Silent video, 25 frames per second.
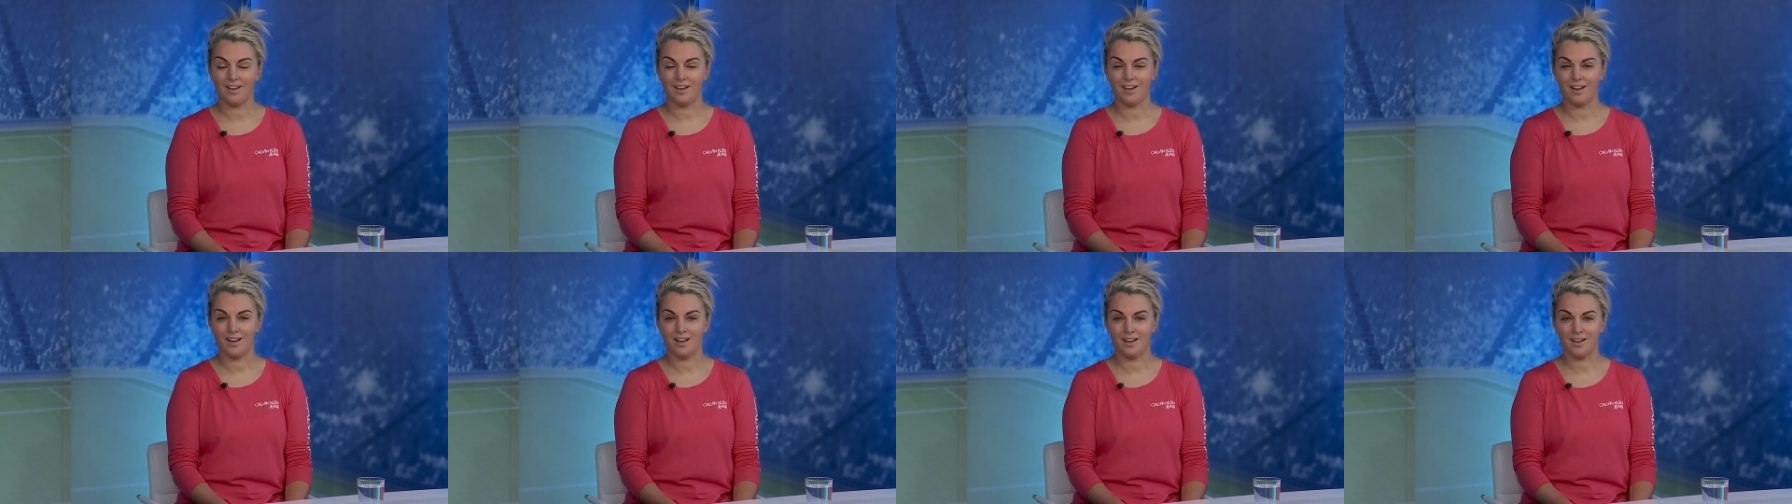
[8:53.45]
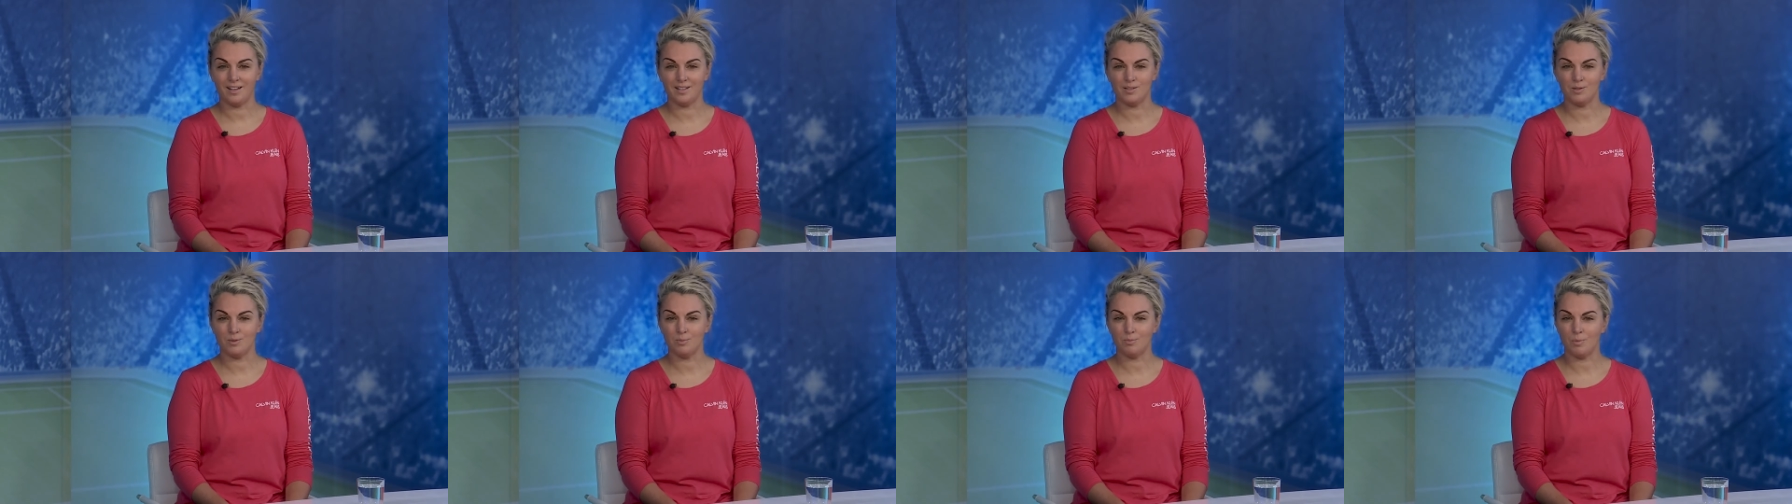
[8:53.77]

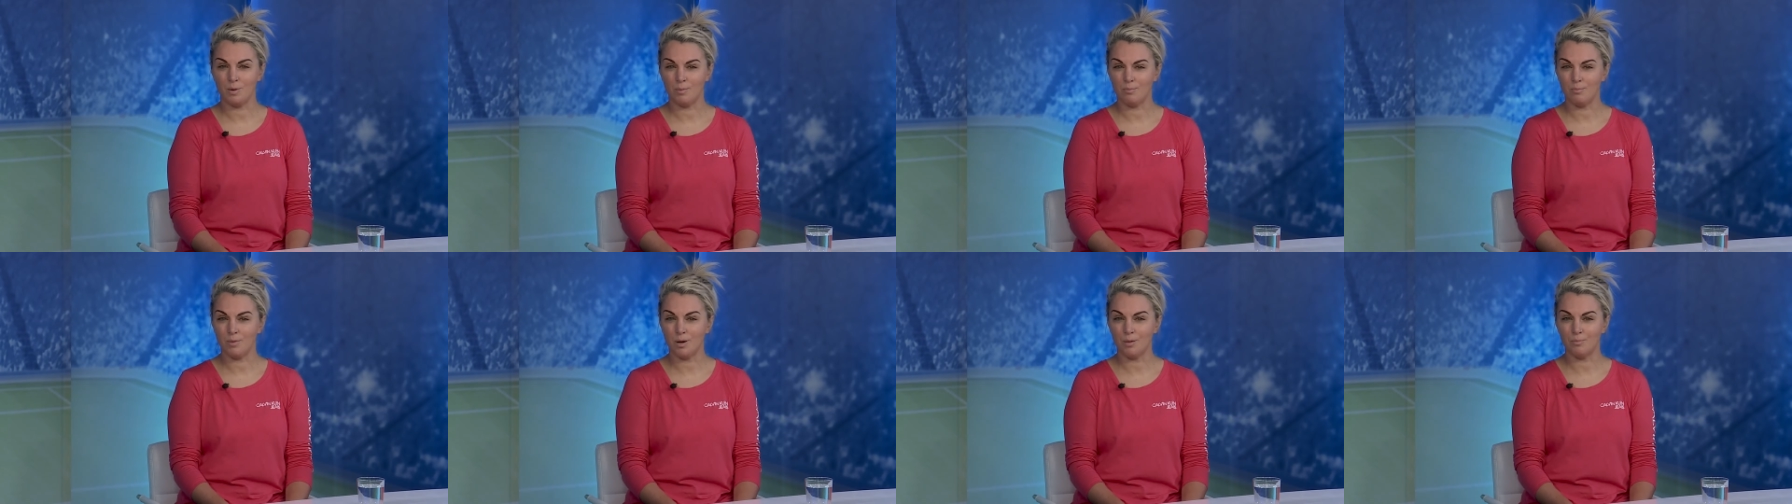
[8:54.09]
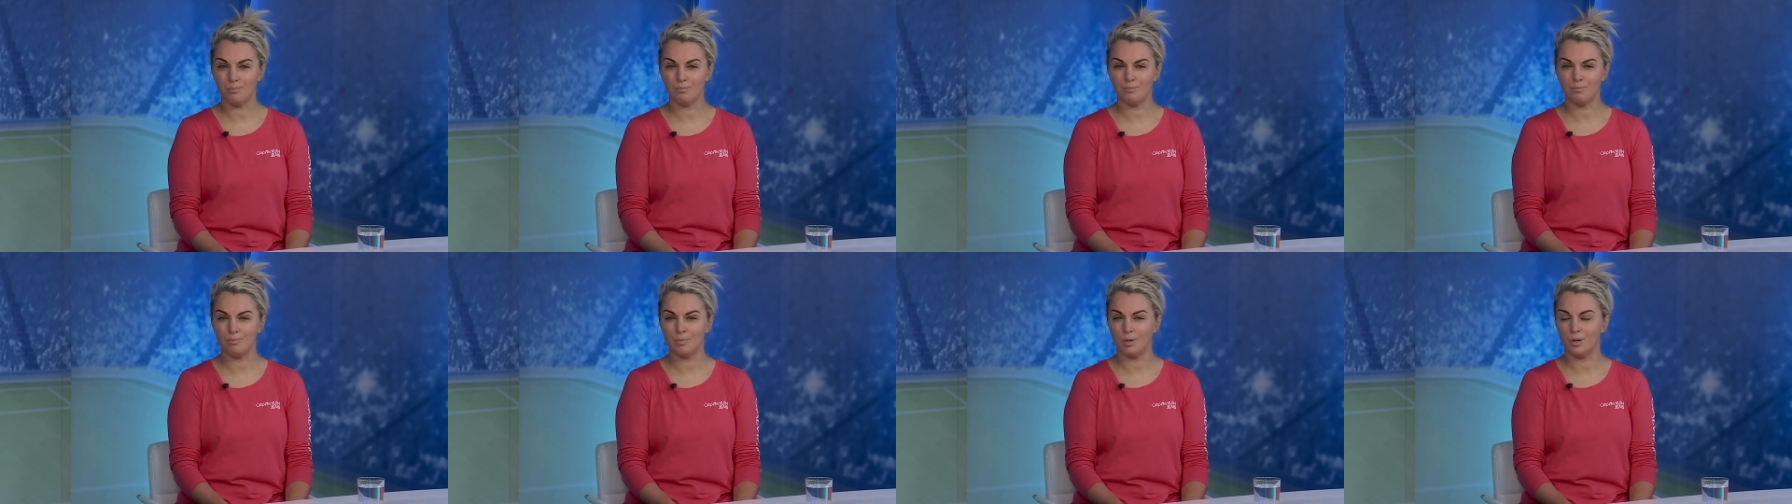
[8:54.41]
and my
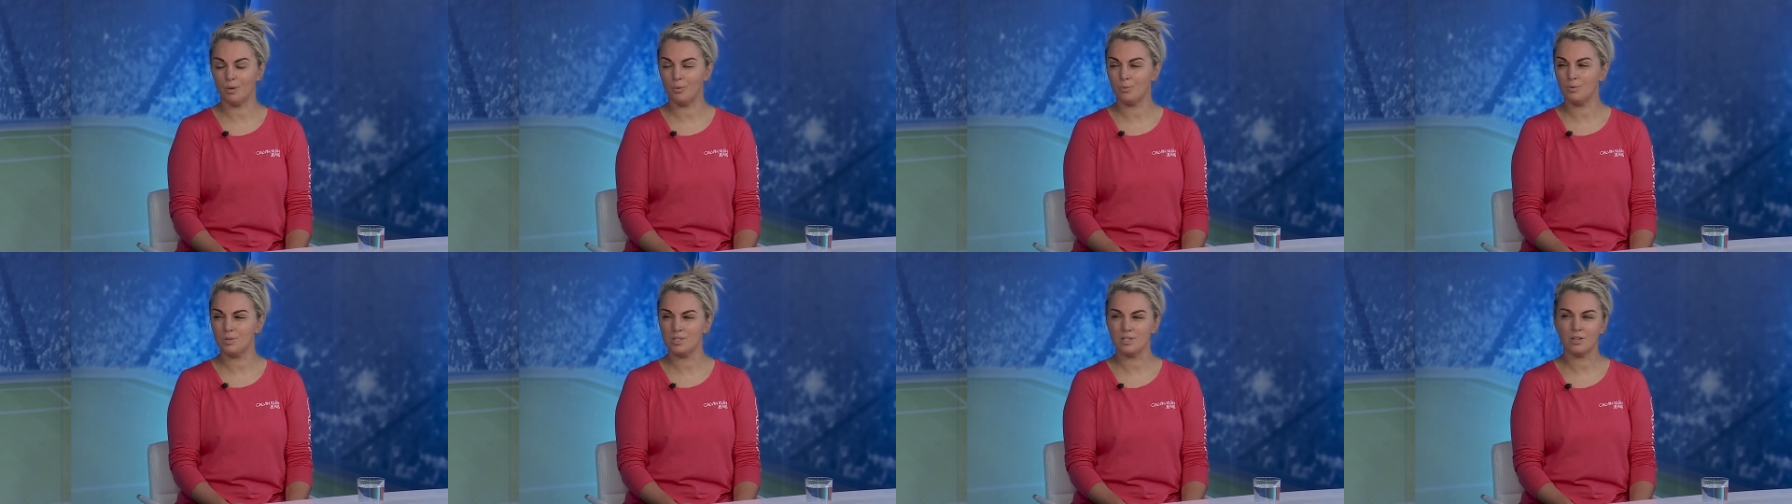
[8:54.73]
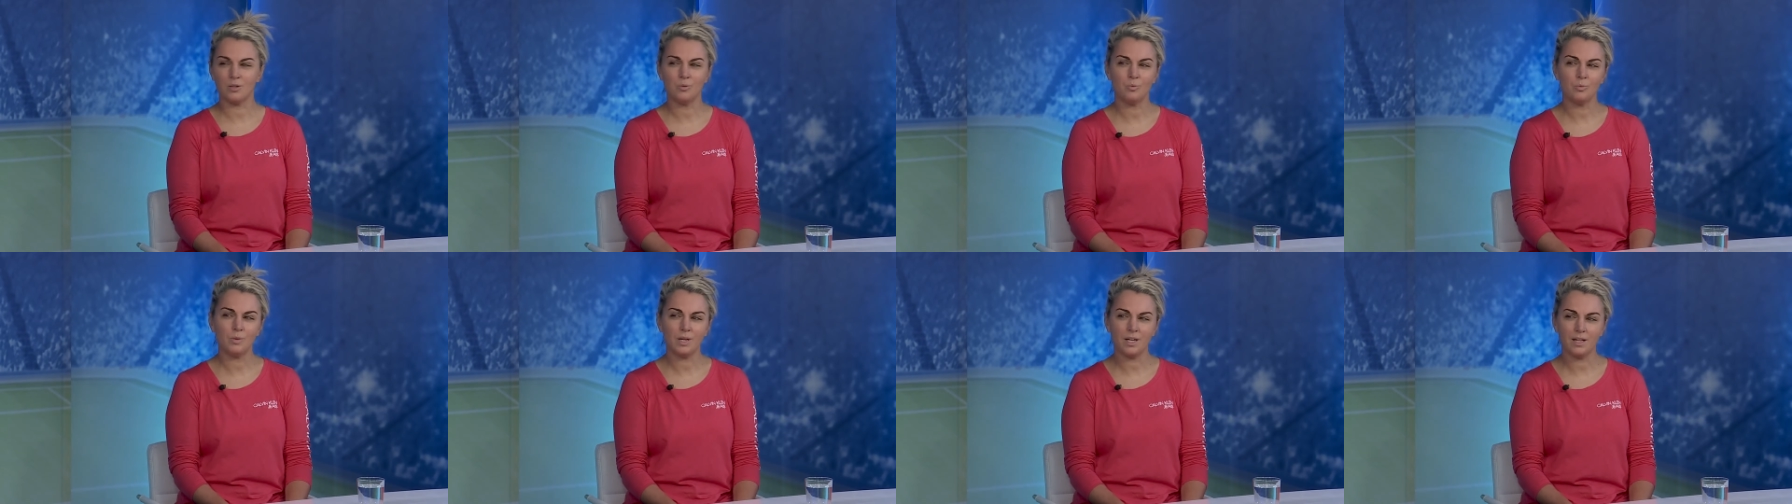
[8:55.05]
mum was
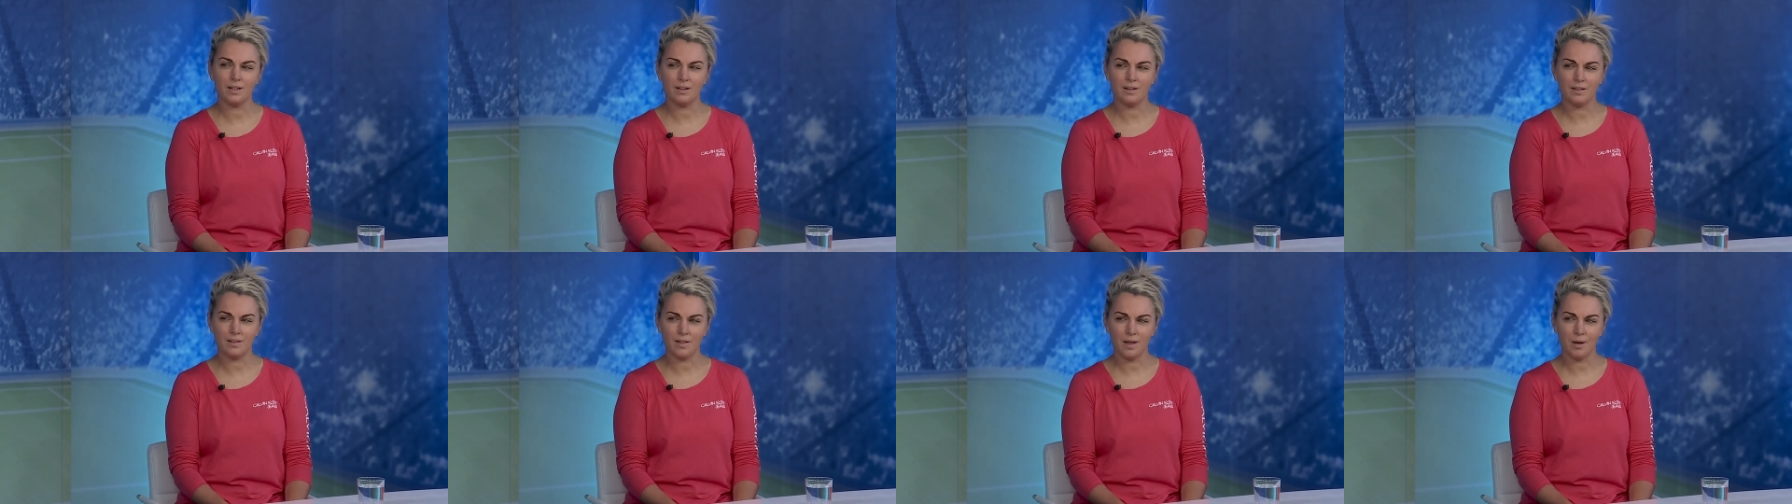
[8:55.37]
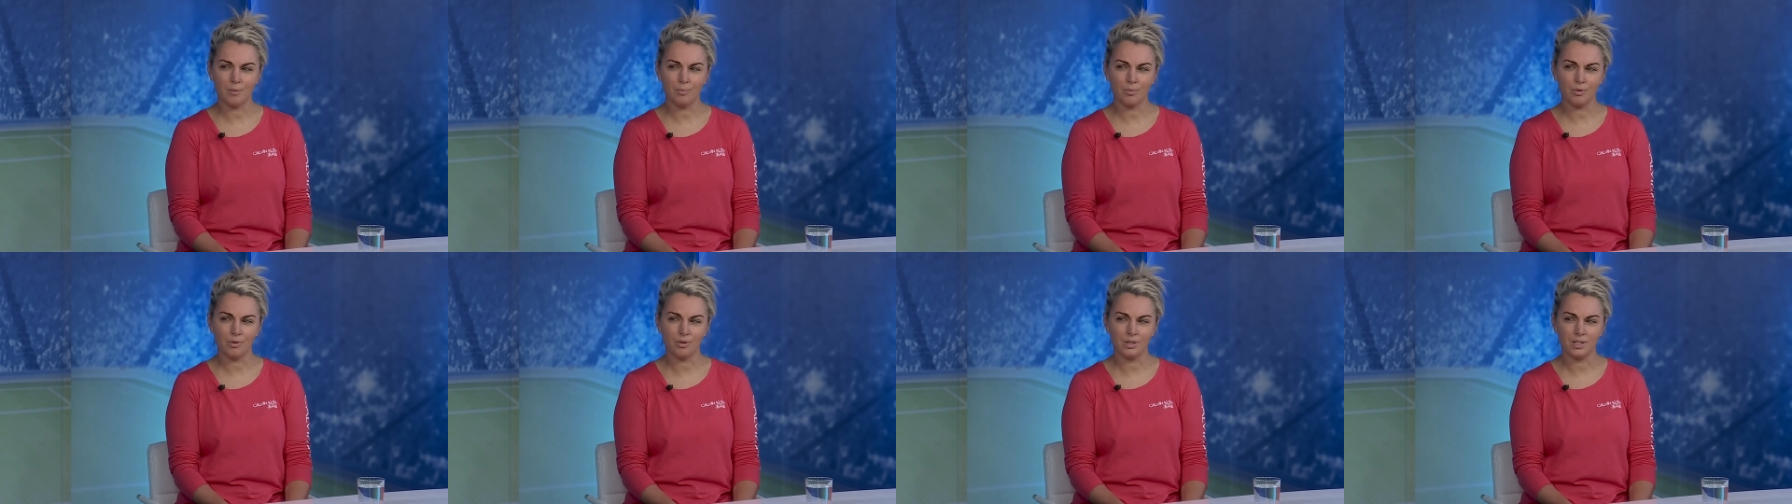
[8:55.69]
unwell at
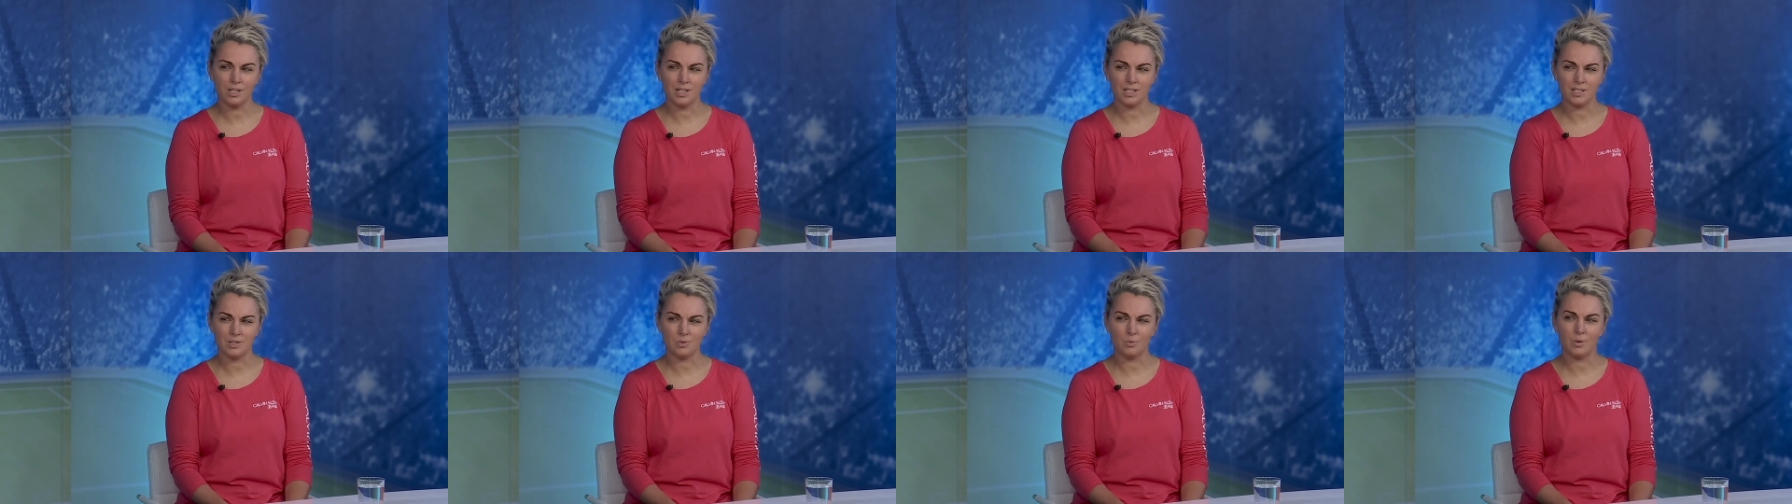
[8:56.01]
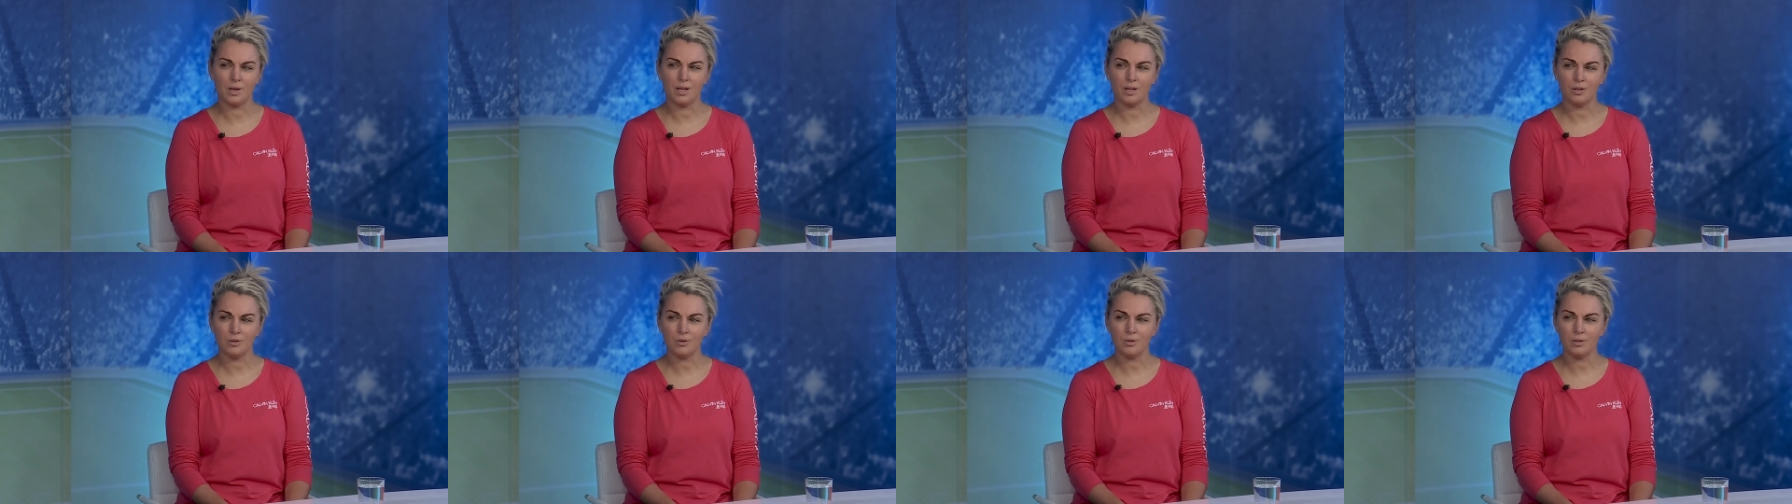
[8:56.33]
that point as
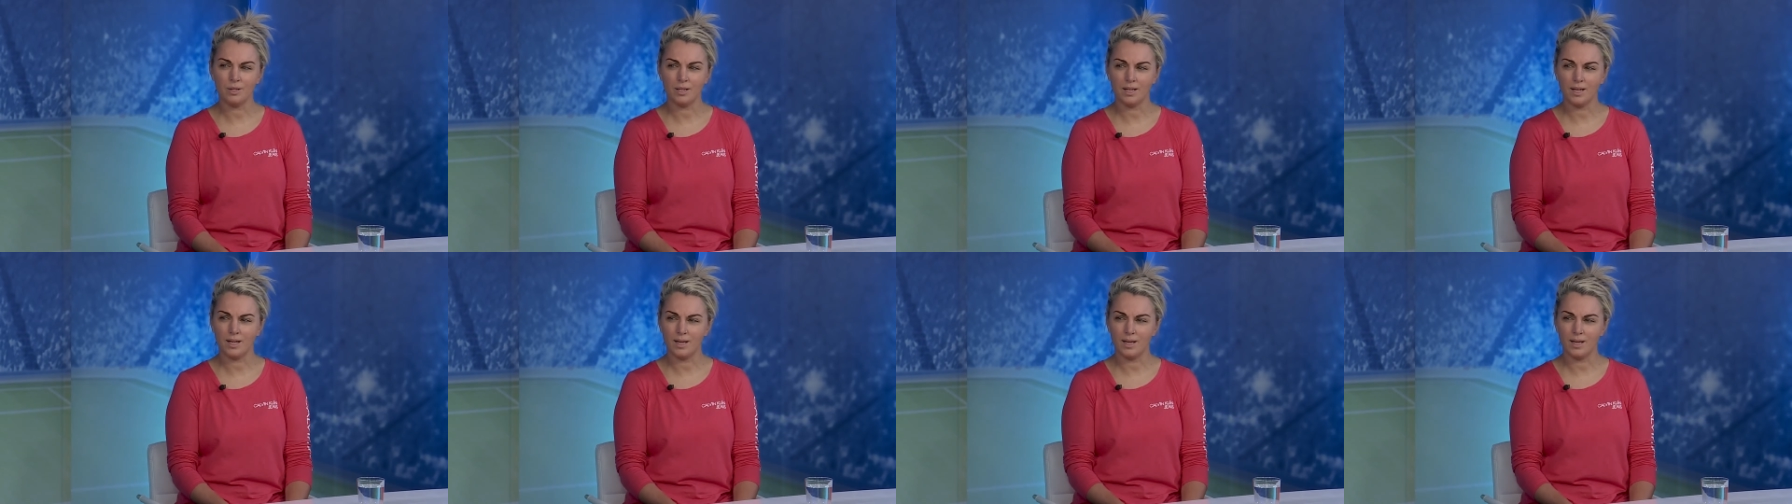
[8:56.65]
well.